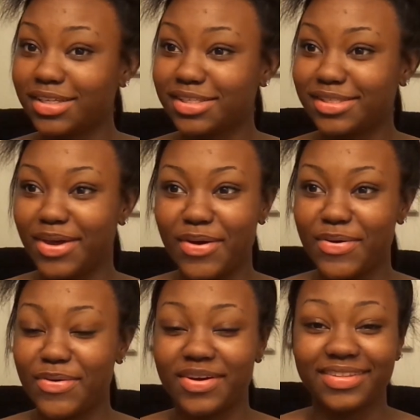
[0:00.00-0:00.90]

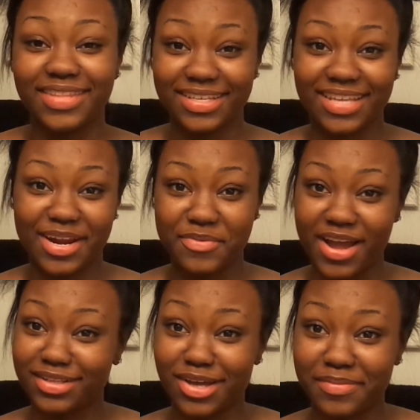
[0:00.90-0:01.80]
So that's kind of
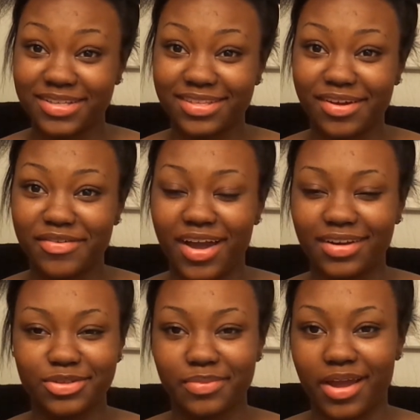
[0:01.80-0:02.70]
why I taught myself how
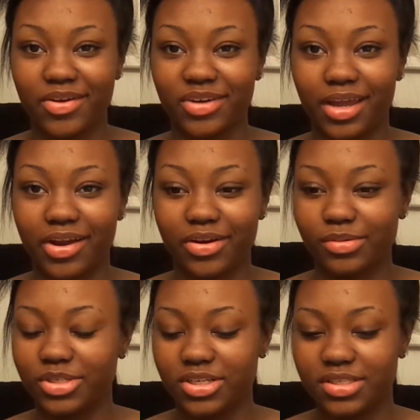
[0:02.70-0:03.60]
to do my own hair. It
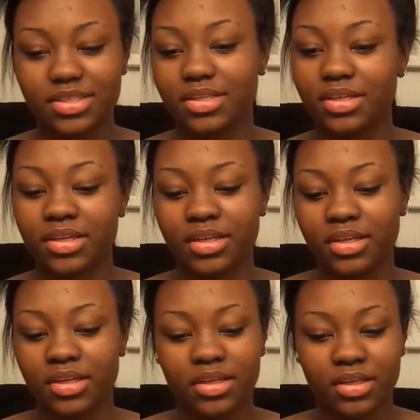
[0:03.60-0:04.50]
was just,
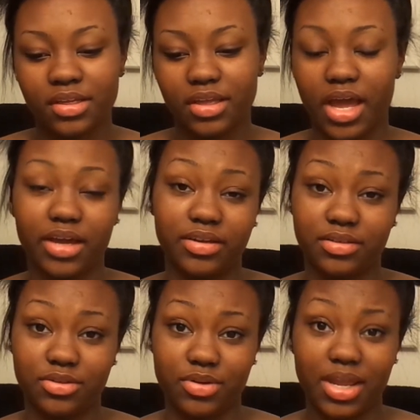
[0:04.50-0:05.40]
I
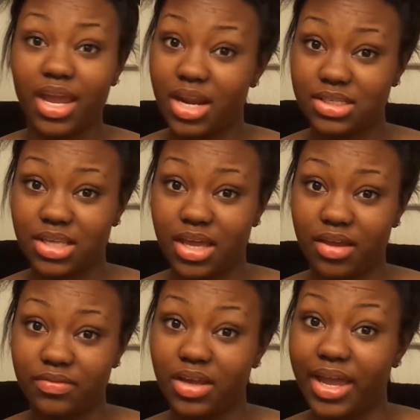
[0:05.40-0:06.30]
couldn't do it. And I
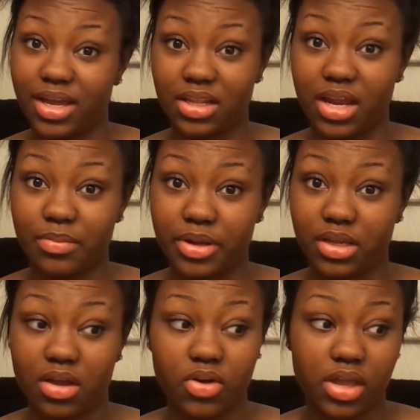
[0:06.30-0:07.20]
saved a heck of a lot of
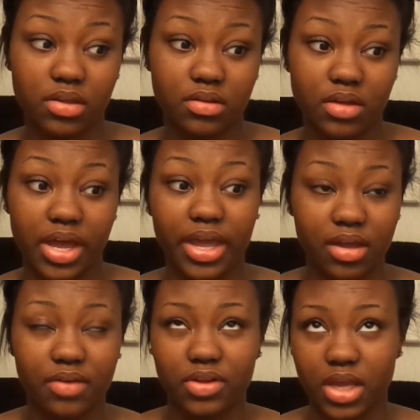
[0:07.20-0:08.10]
money. Okay, a
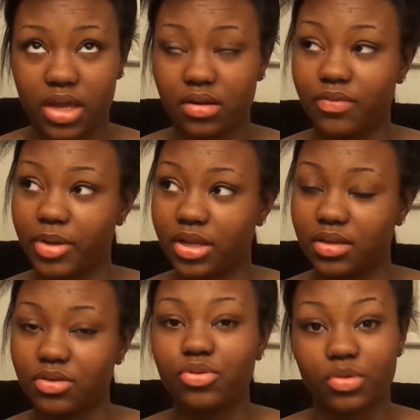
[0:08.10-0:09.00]
heck of a lot of money.
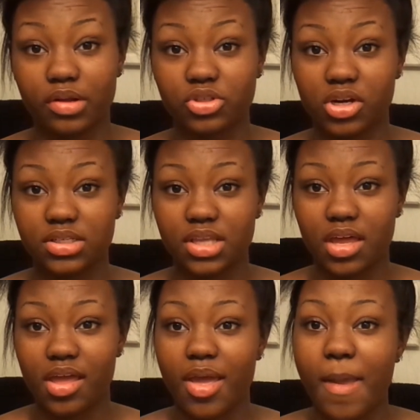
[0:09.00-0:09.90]
You know what I was trying to say.
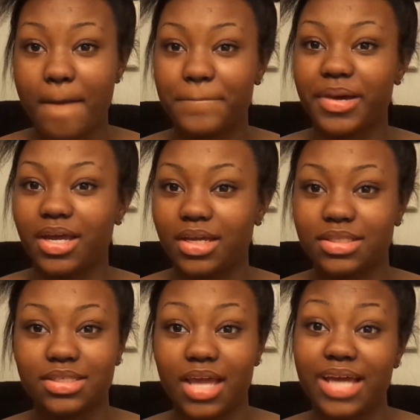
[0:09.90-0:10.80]

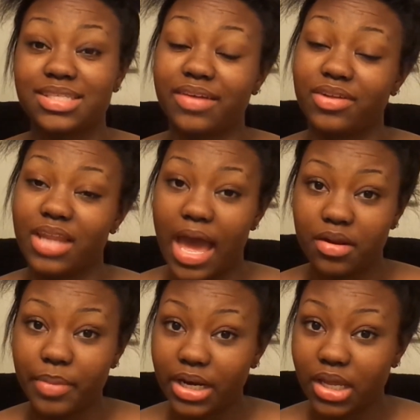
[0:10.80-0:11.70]
But I saved a lot
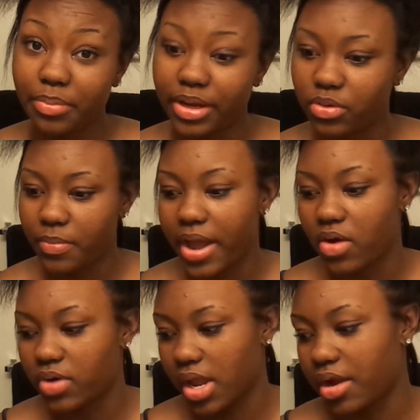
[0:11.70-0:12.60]
of money by my
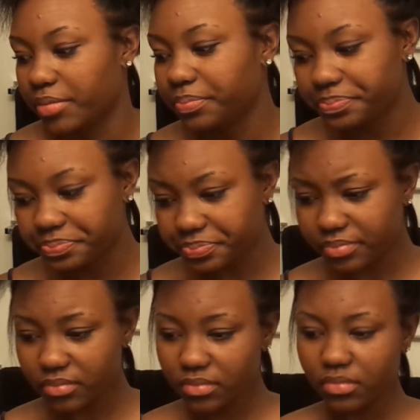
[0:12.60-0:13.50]
own hair.
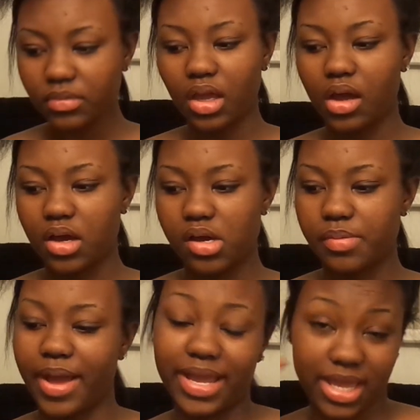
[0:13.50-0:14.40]

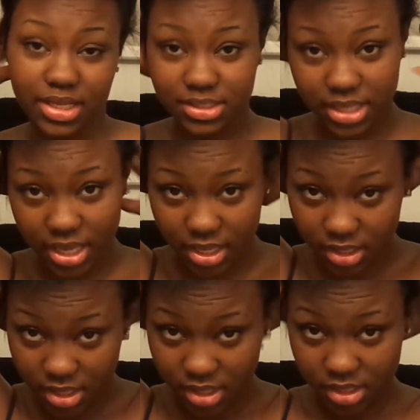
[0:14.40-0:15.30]
I can't say
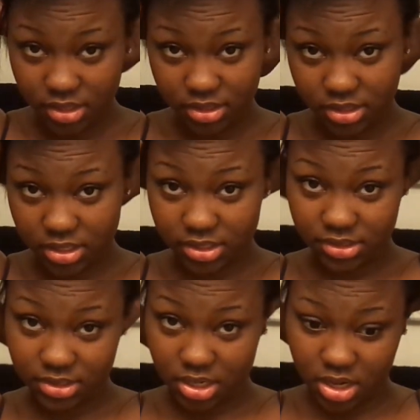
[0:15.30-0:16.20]

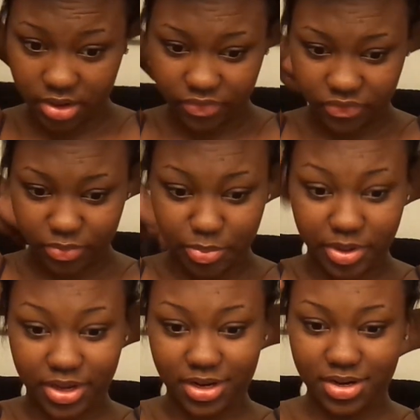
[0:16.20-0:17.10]
this enough,
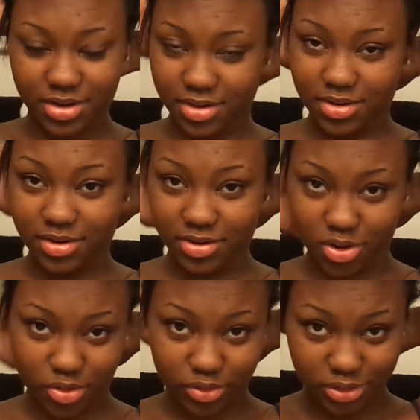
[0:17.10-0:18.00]
but you
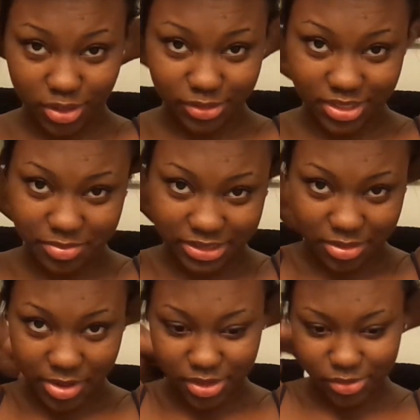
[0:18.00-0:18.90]
know, there's always going to be
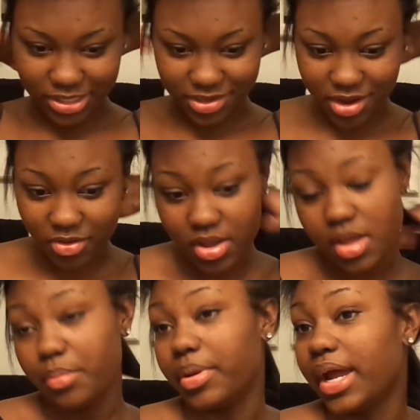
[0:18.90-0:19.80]
somebody who didn't know.
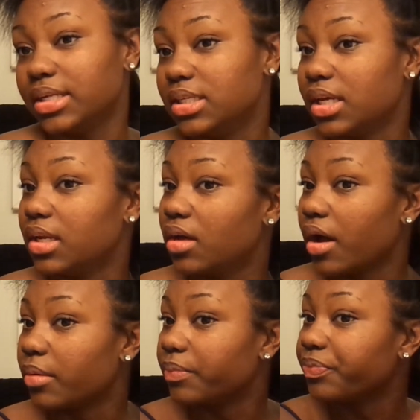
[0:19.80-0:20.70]
But I did
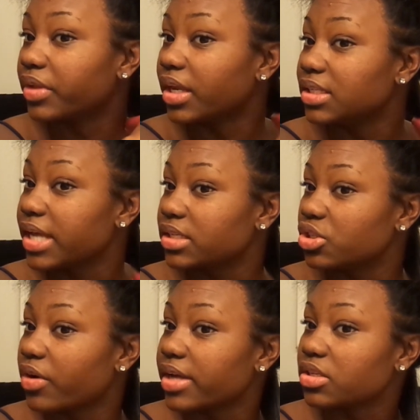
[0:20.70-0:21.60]
get a
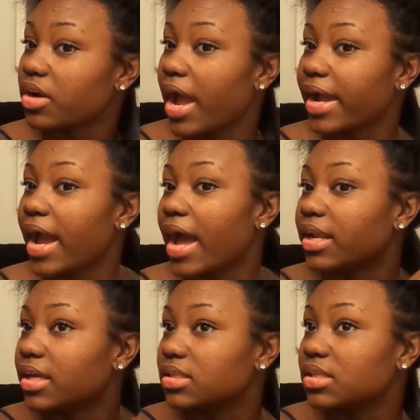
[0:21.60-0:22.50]
texturizer. I got
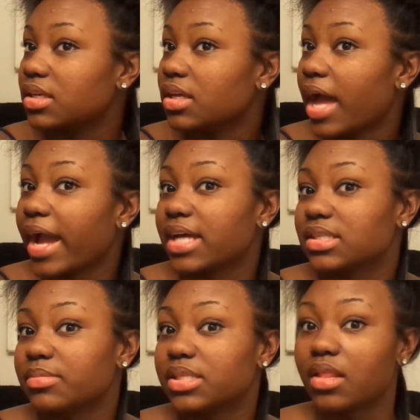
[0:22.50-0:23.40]
it, I guess
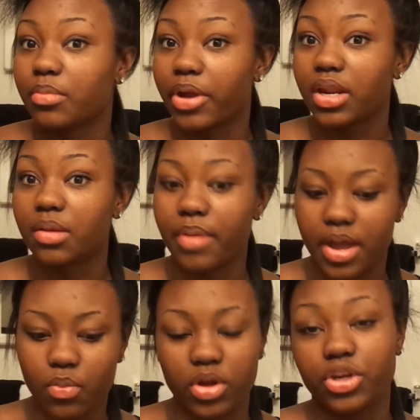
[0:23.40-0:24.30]
I'm celebrating my
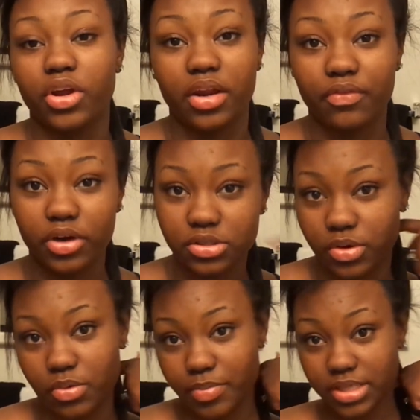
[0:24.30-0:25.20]
1-year
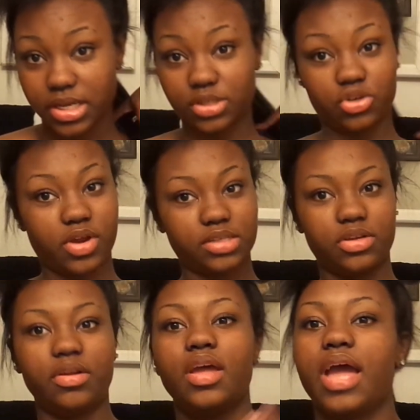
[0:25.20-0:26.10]
anniversary with my
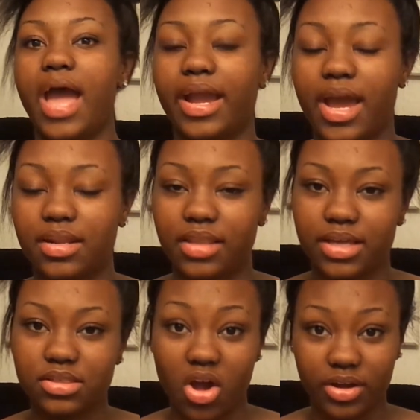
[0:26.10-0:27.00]
texturizer. I got it
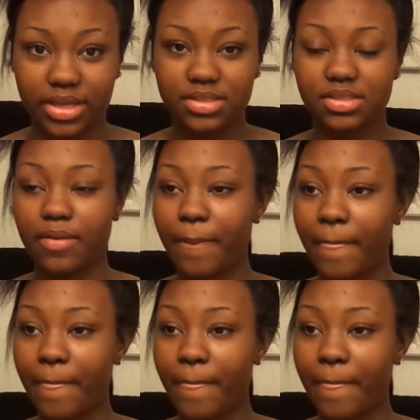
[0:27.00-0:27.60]
last August.